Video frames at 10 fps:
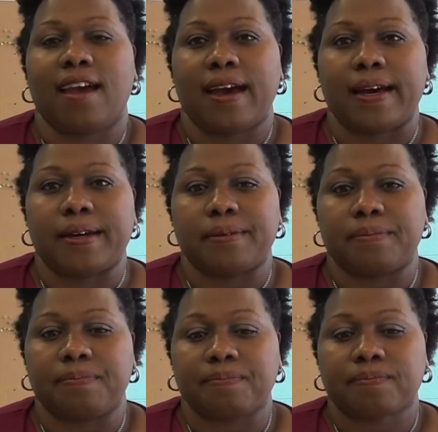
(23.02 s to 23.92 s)

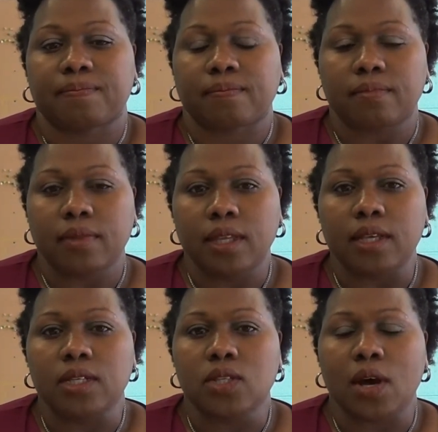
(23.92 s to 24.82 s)

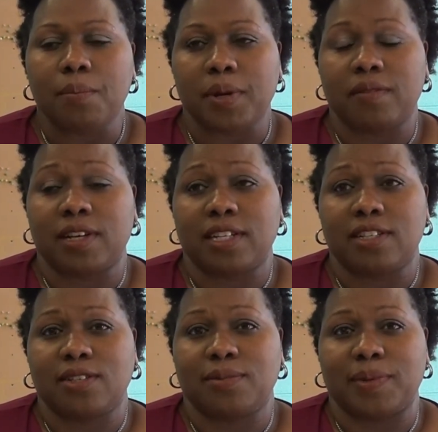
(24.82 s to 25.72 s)
So I'm
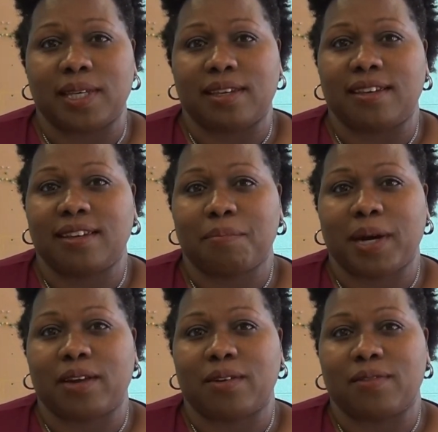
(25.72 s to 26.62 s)
privileged to be
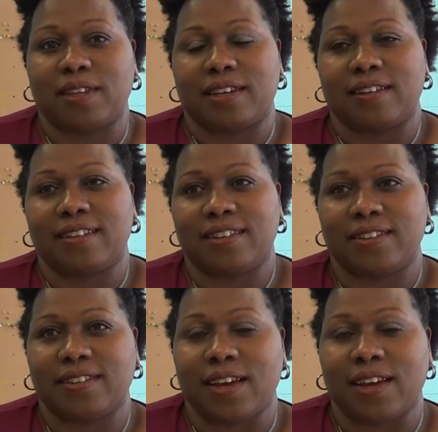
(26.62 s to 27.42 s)
part of the